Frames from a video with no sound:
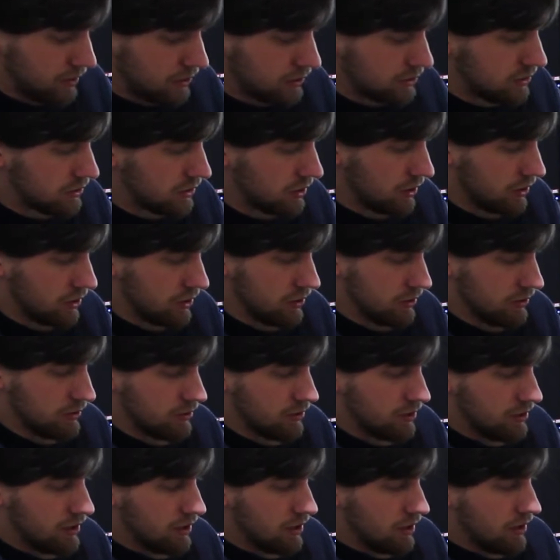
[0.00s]
So
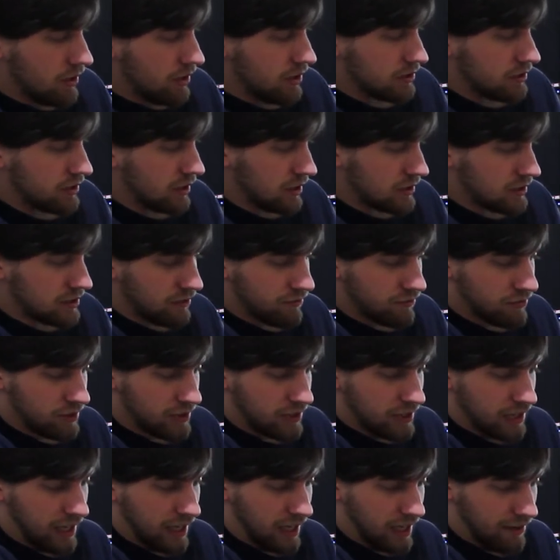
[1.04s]
it's not
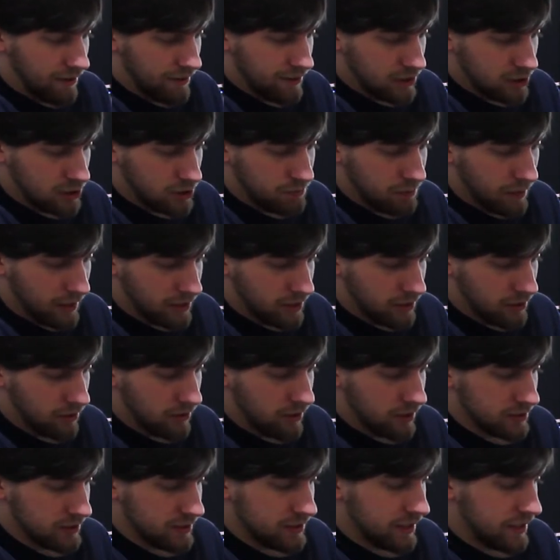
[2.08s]
something that I would expect to go
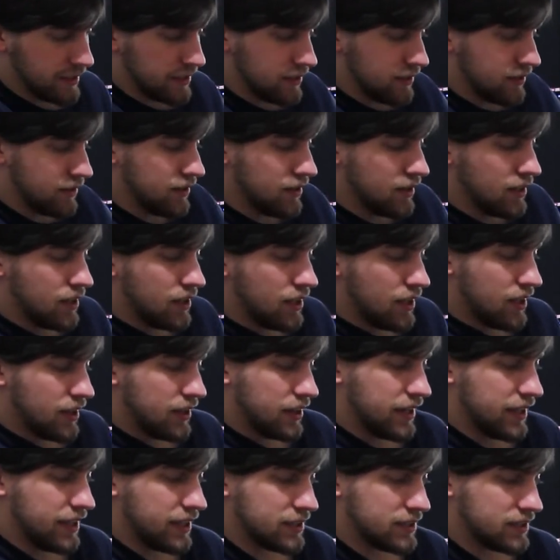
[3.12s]
on sale.
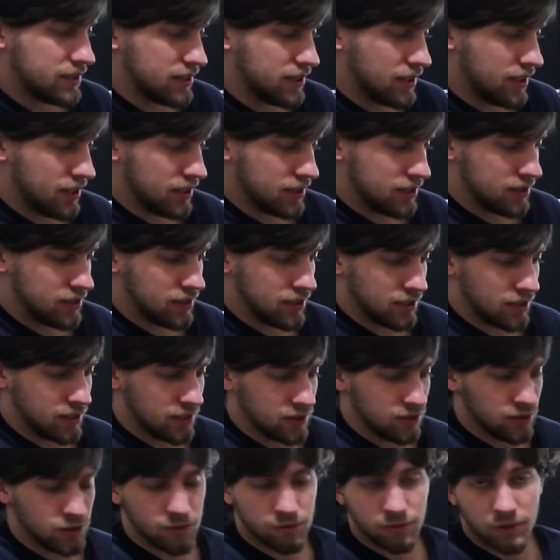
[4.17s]
This is
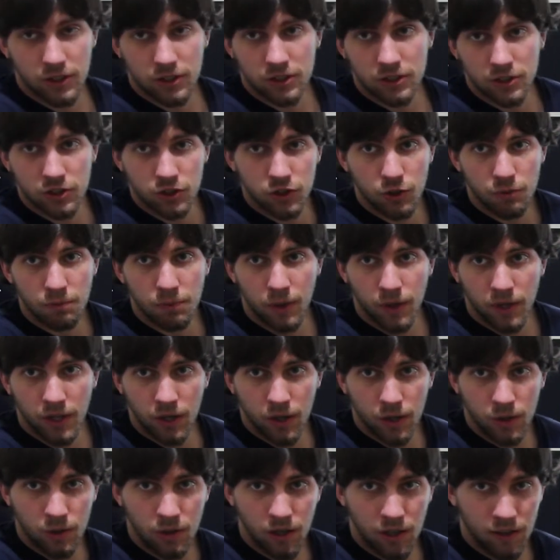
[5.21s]
the new version
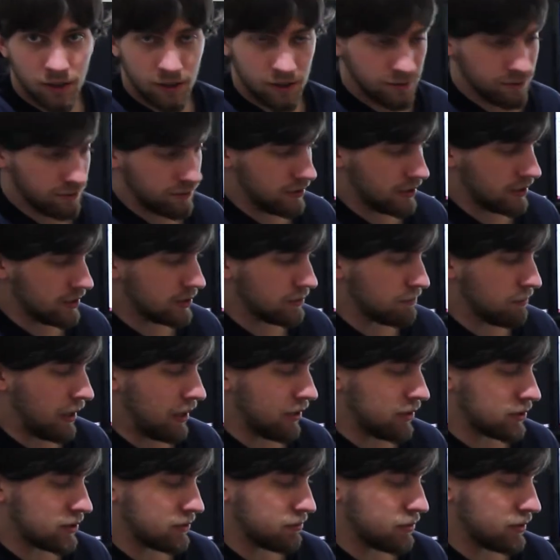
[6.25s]
2.0 of this
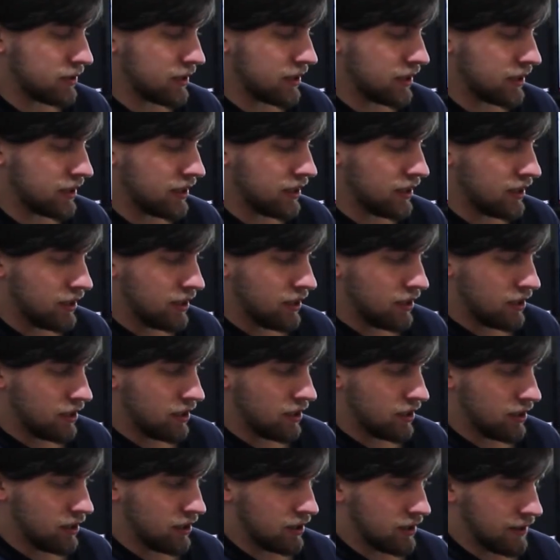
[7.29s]
power supply.
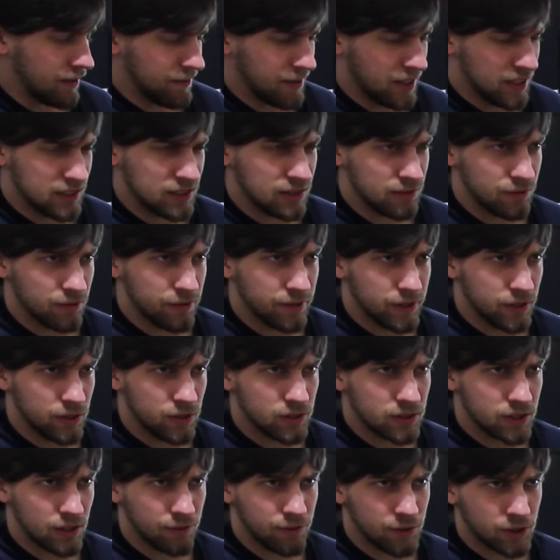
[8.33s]
I read in
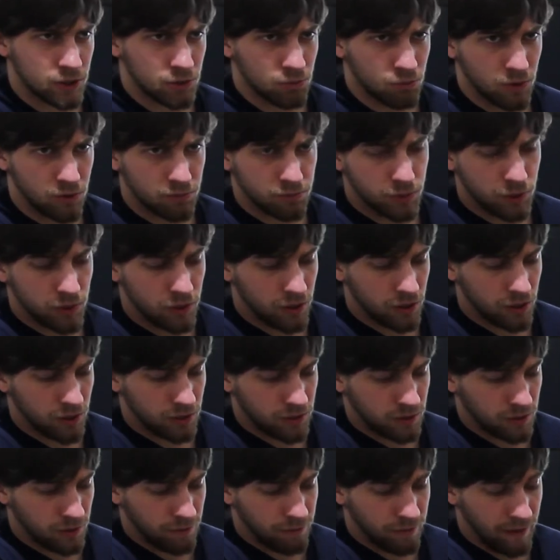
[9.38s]
reviews that version
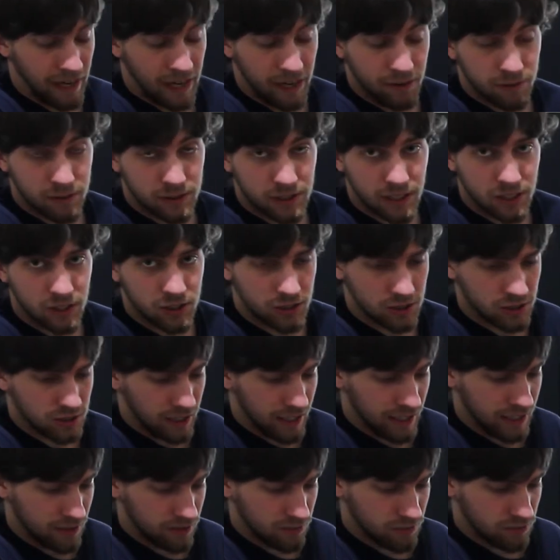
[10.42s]
1.0 the fan was actually
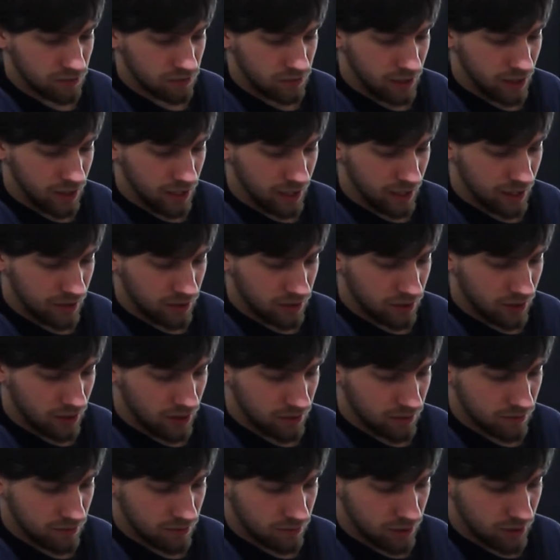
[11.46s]
loud and
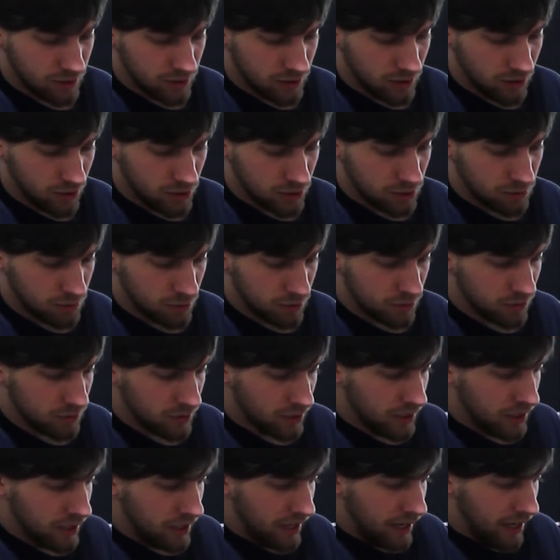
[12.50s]
not really noticeable.
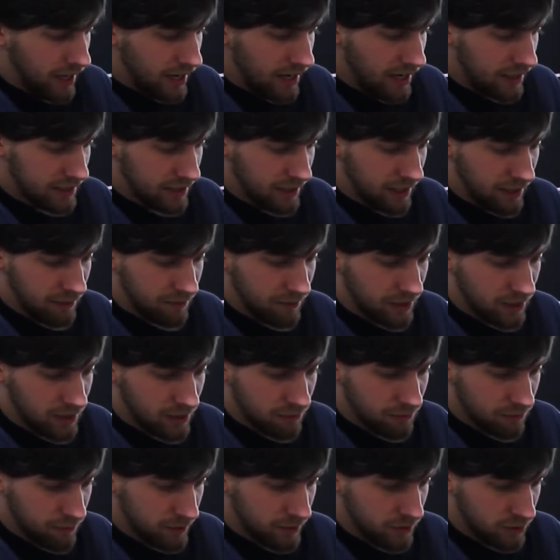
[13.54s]
And then I read
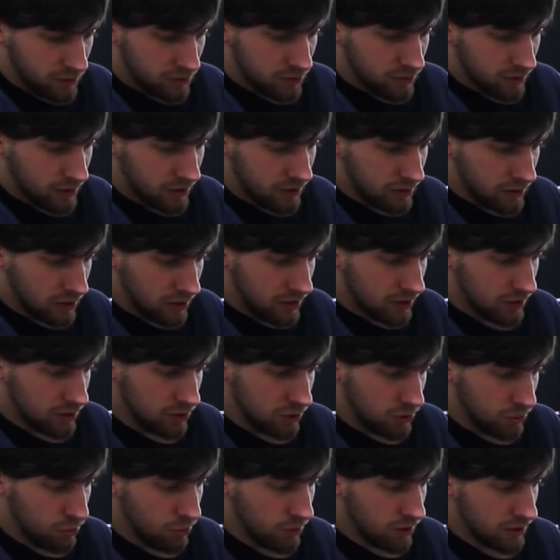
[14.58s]
in reviews later on, the
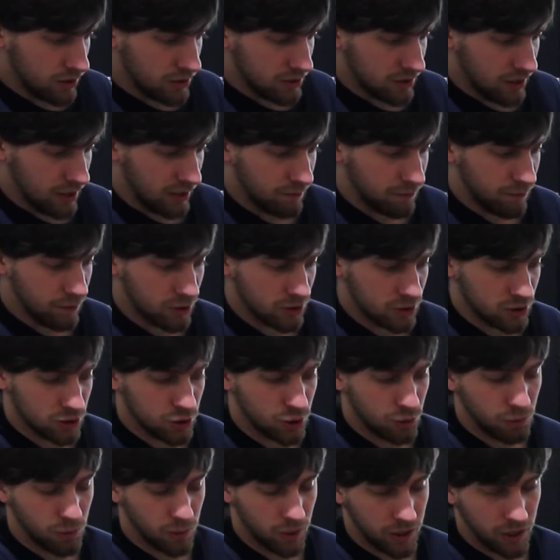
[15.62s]
new ones, that version
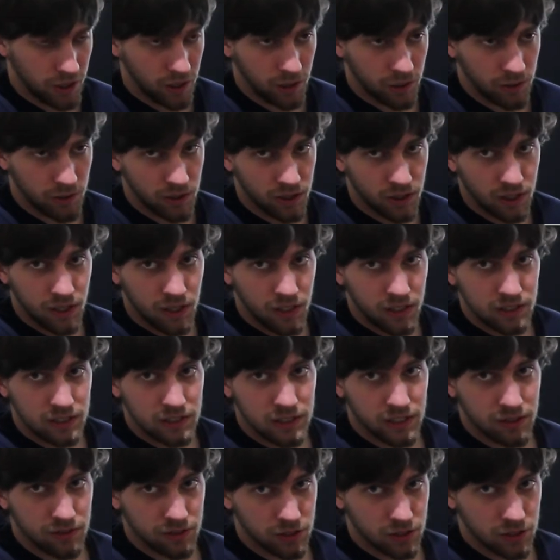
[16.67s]
2.0
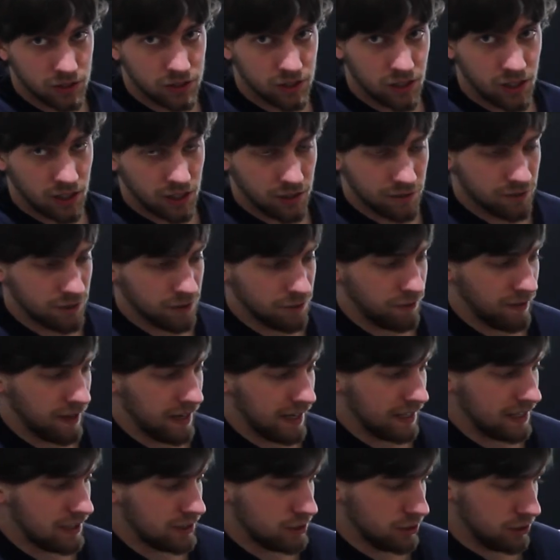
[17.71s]
seemed to solve the
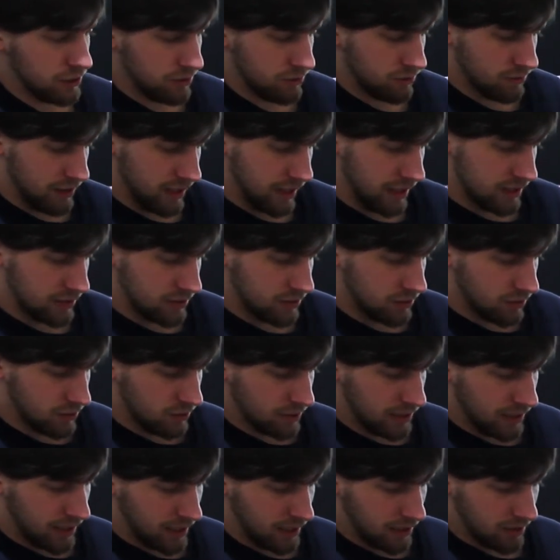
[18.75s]
fan issue. And so
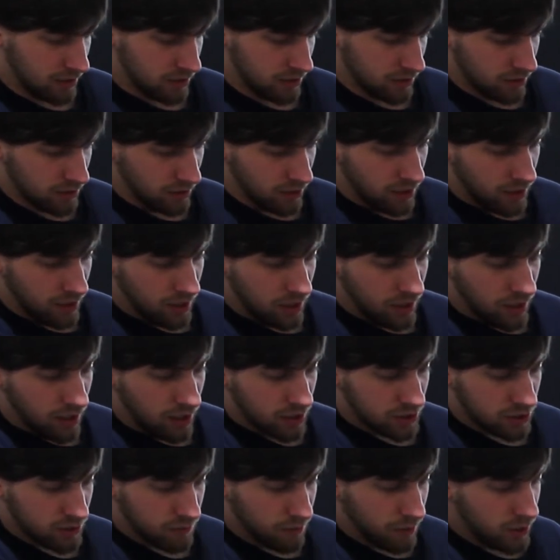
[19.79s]
now
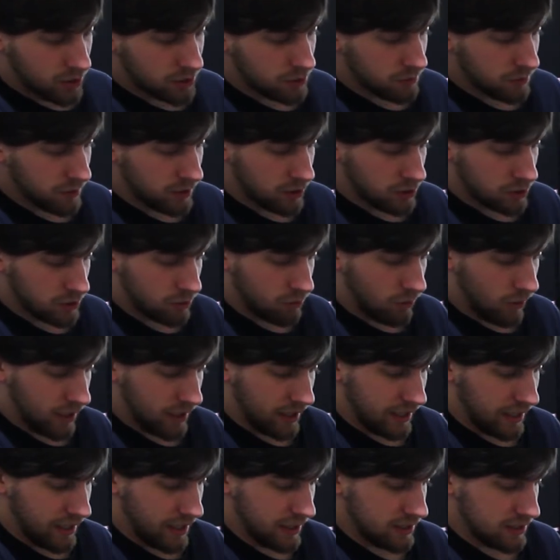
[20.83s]
it's supposedly as
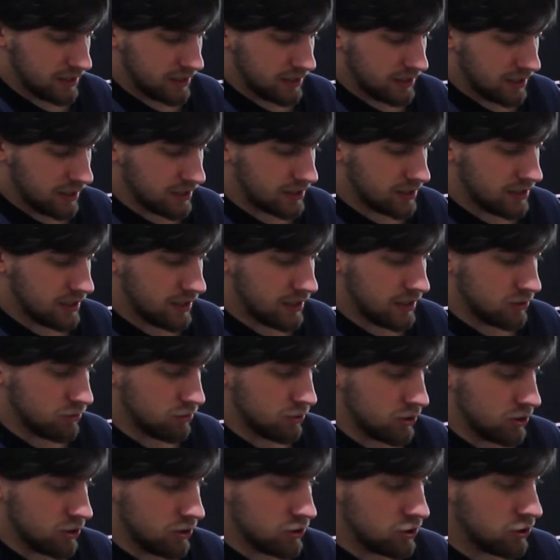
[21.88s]
quiet as it says it is,
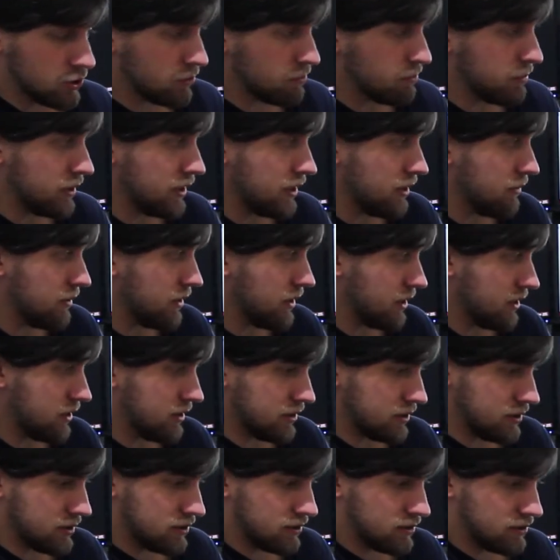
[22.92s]
which it should be because
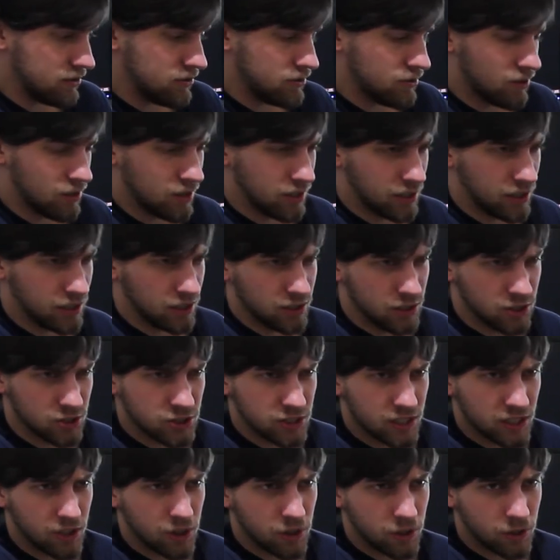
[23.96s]
it's only going to use
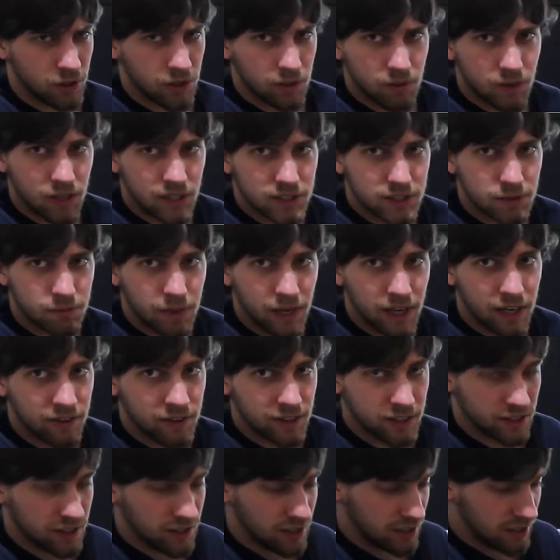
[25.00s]
like 30 watts of
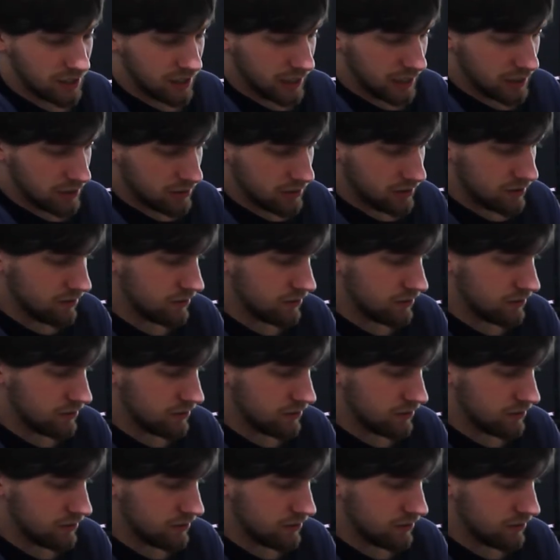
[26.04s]
power on idle.